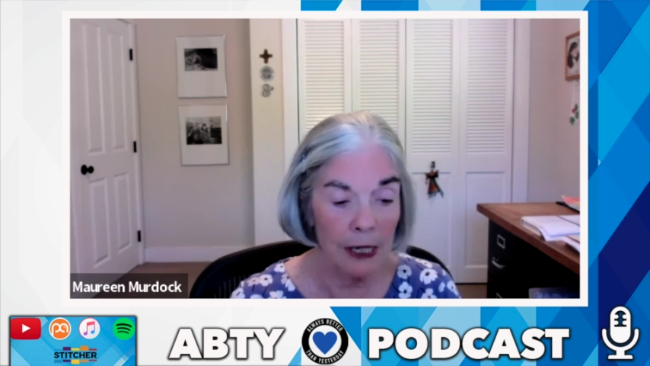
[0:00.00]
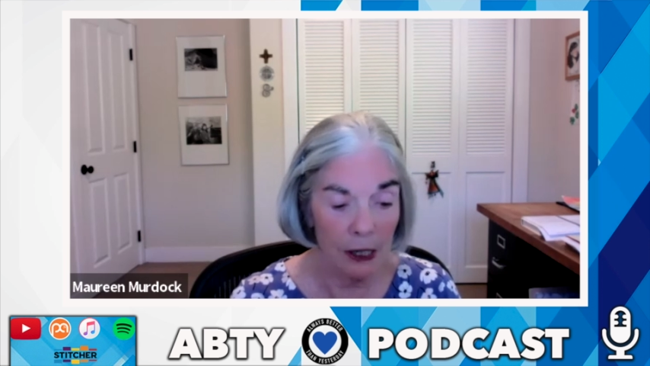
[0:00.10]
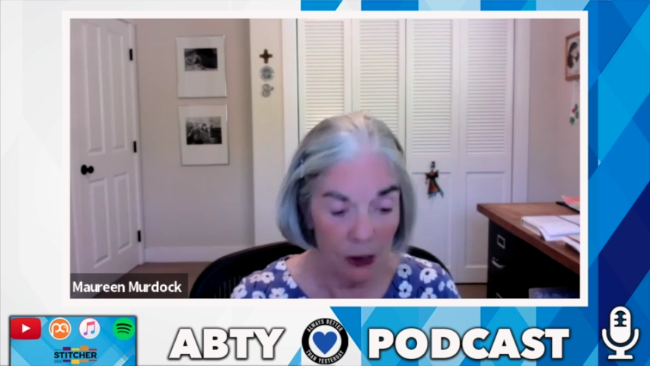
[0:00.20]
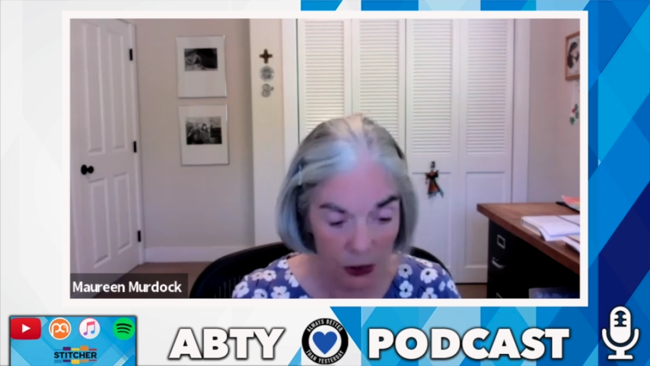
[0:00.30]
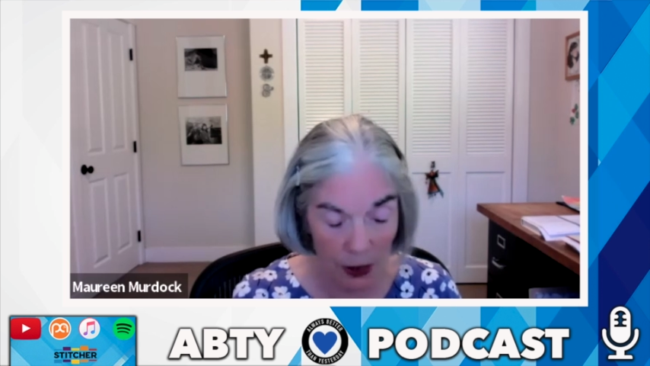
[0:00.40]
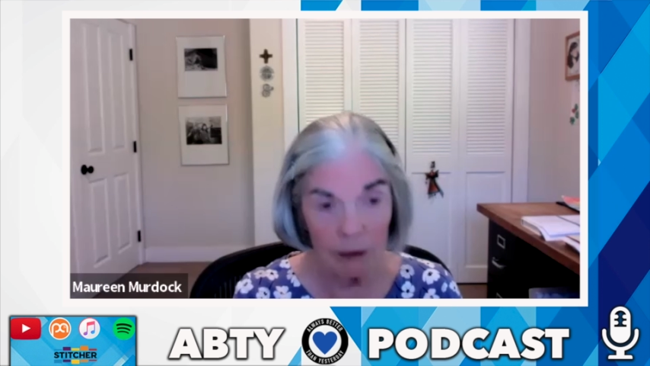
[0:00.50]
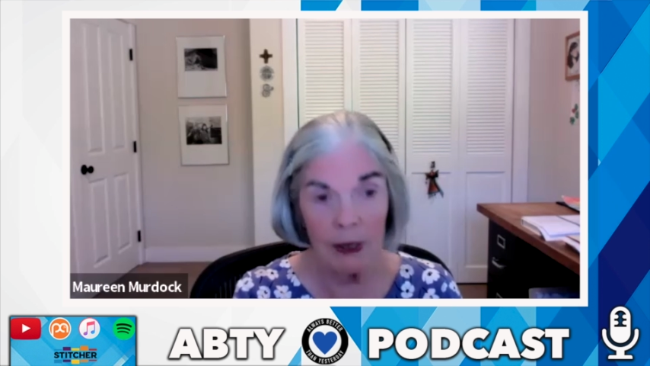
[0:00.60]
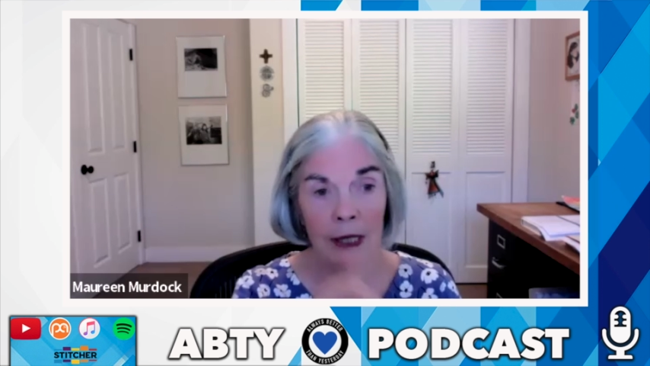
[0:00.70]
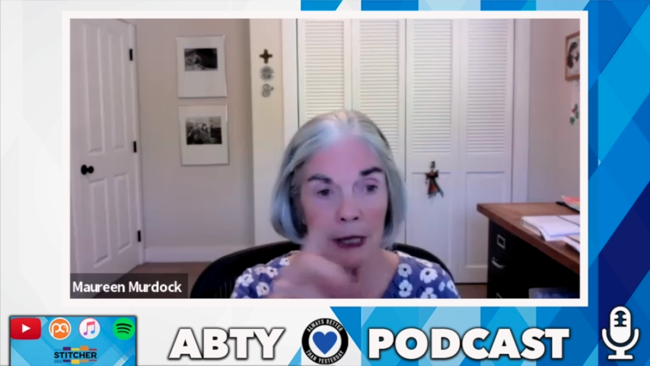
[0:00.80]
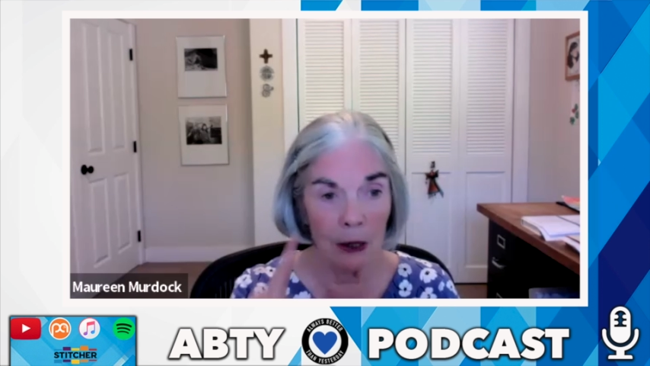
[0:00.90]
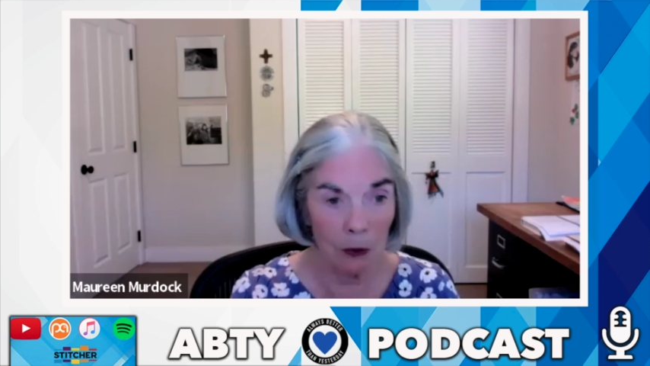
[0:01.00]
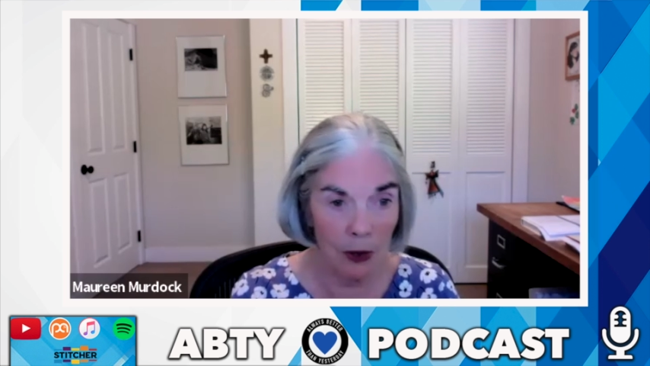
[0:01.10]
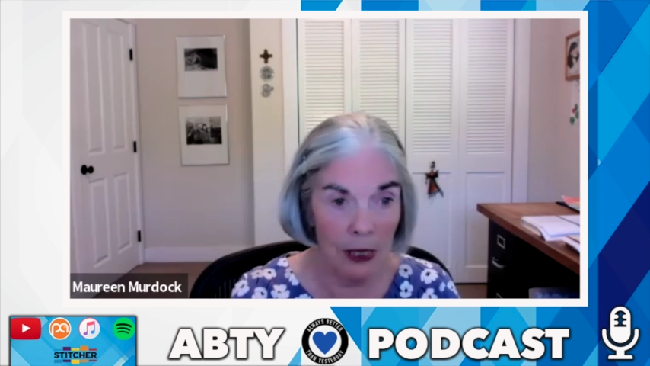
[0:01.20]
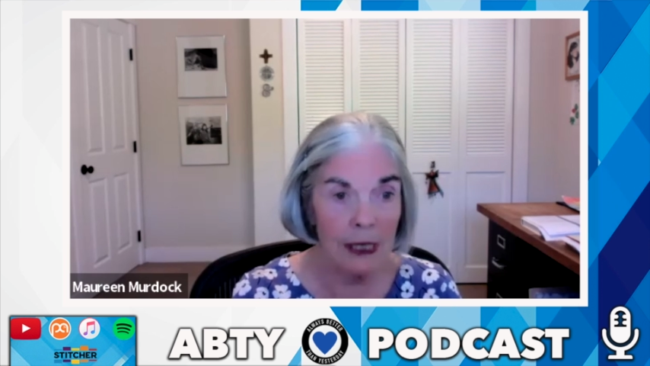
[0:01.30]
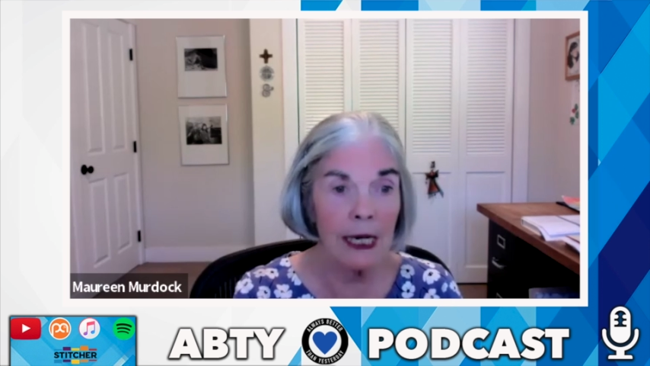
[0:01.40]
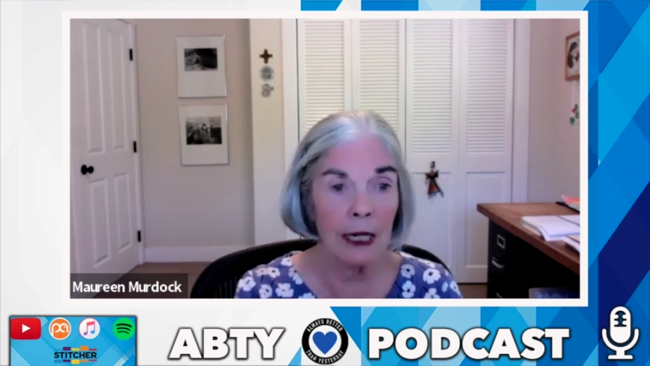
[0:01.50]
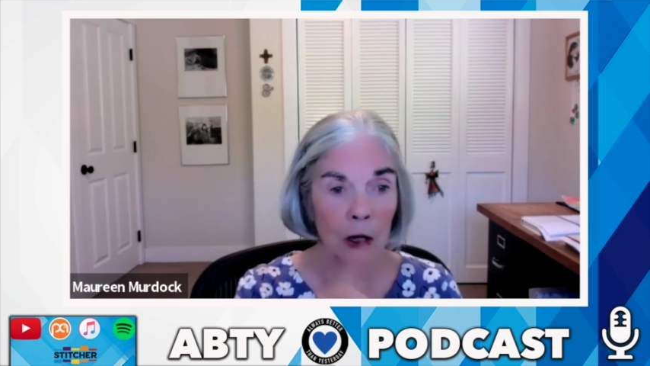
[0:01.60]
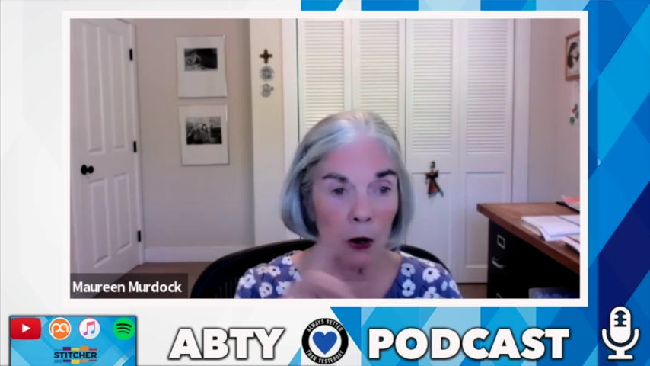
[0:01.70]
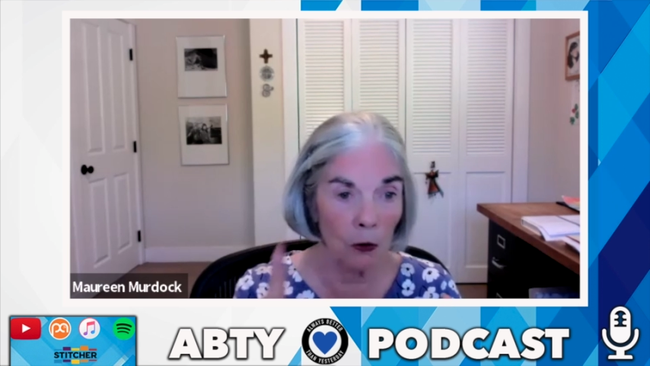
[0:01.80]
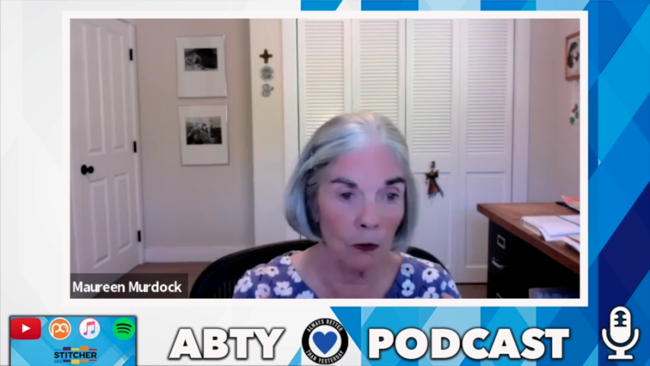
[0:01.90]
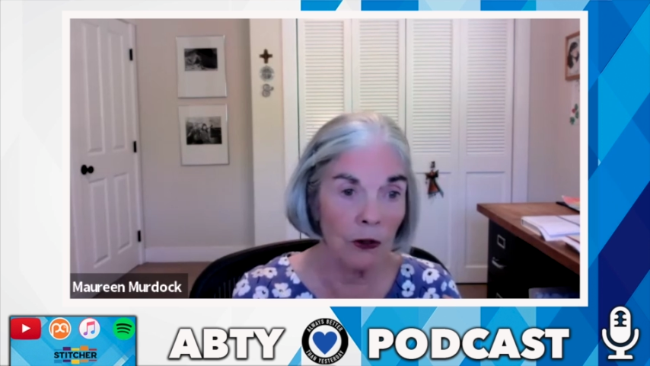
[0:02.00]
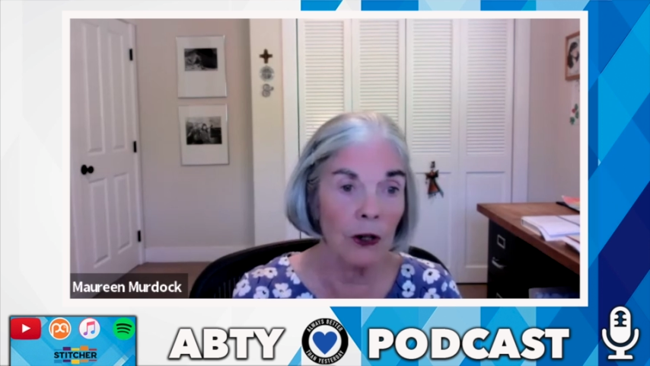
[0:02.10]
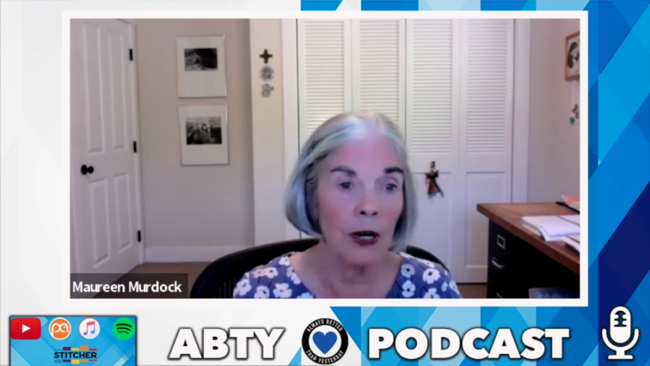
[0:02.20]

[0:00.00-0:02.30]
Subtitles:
it's something that we take over